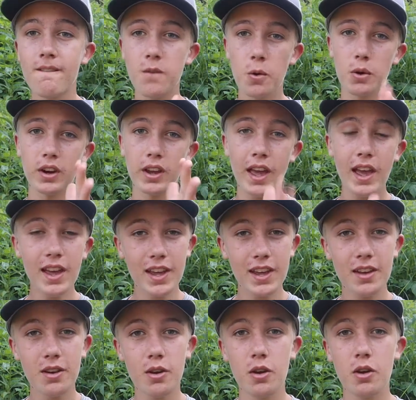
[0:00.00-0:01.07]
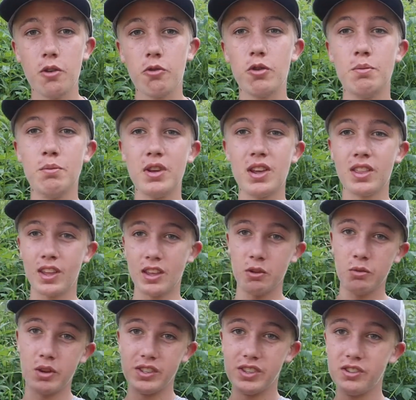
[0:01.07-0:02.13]
4K would mean that
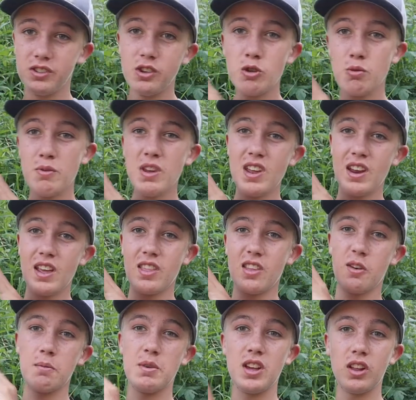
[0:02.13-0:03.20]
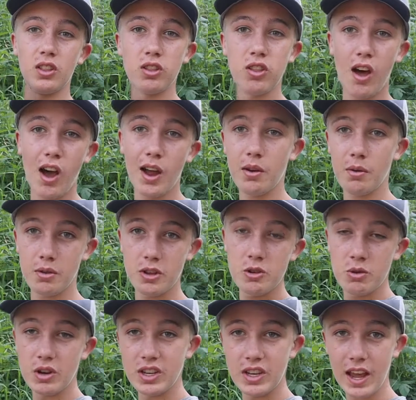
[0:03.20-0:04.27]
you could zoom in and there'd be a lot. You
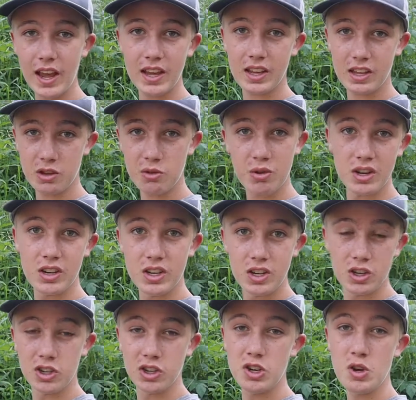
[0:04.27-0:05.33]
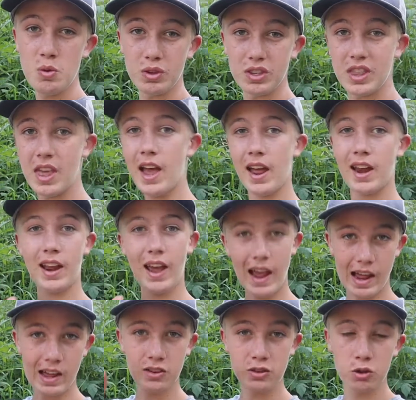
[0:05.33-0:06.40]
could just use that
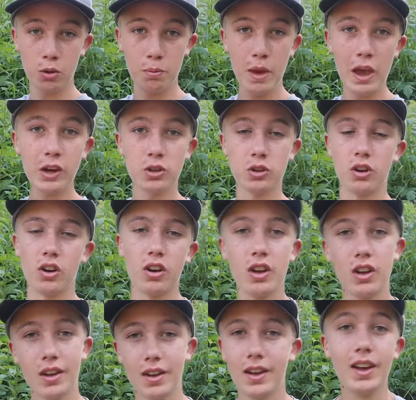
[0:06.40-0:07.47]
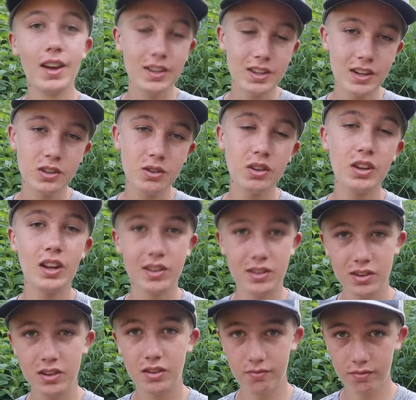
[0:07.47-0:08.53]
as your picture. Essentially,
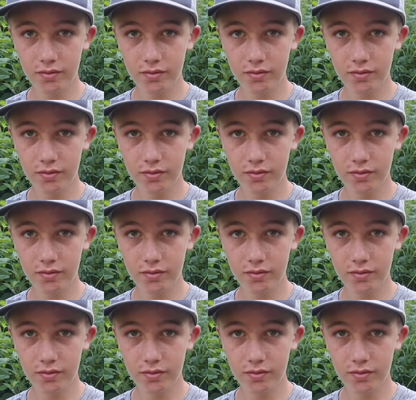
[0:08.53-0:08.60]
it's